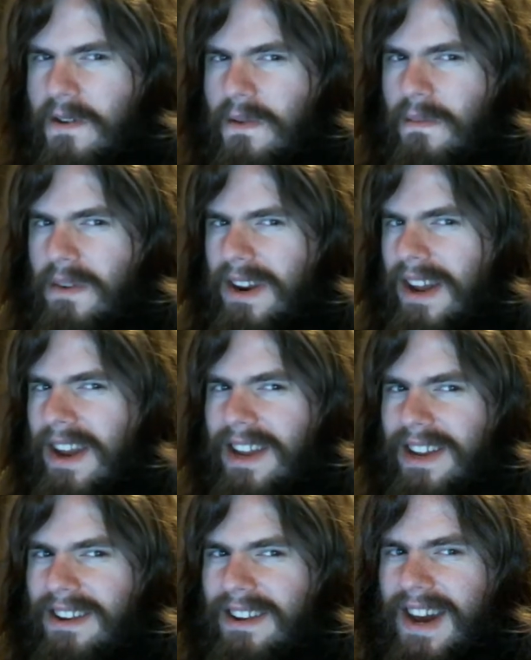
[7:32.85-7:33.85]
when
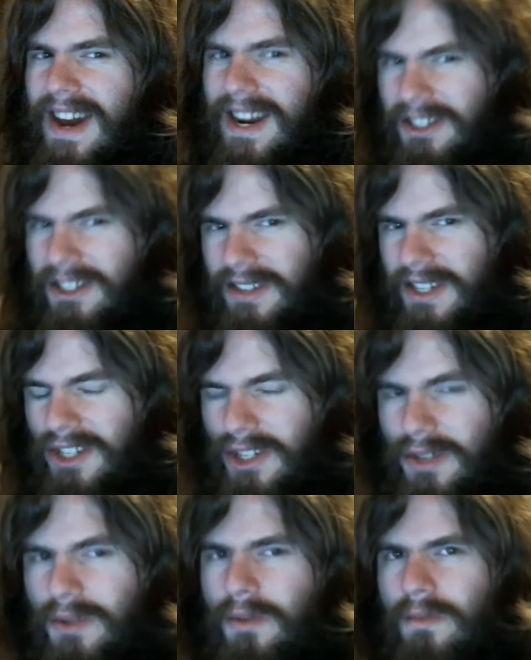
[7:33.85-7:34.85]
I actually
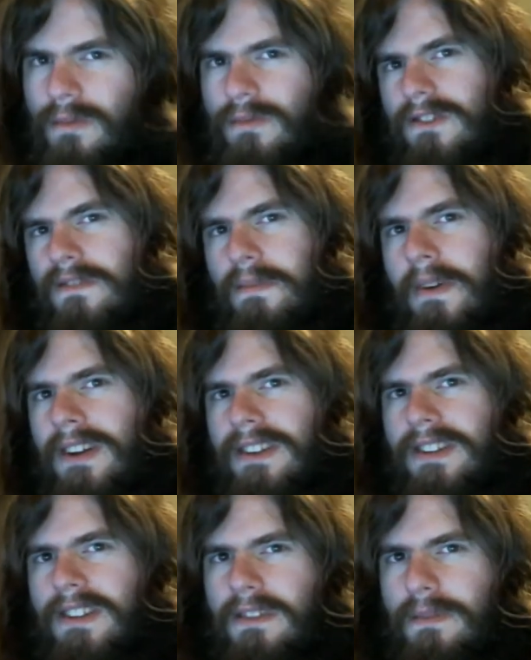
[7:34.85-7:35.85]
do respond
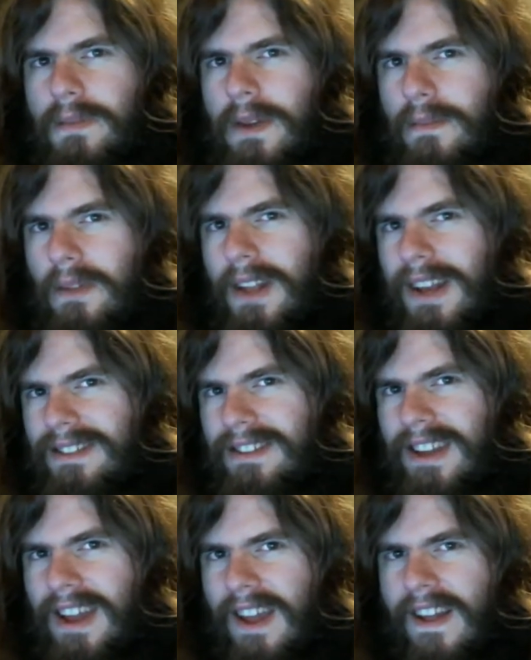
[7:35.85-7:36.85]
to these people, I
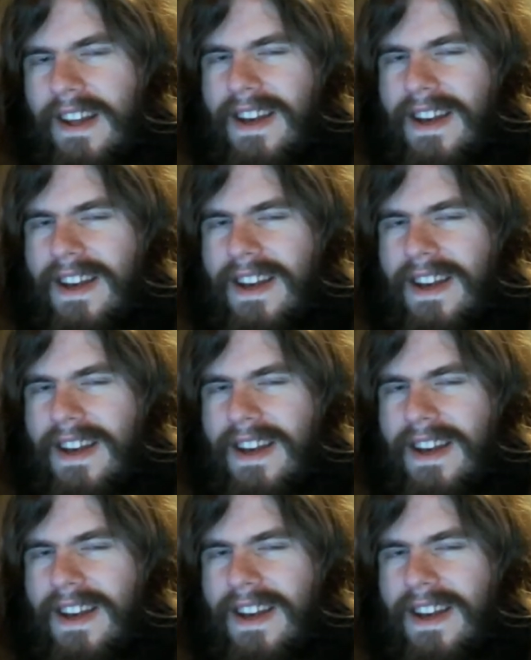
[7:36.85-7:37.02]
say,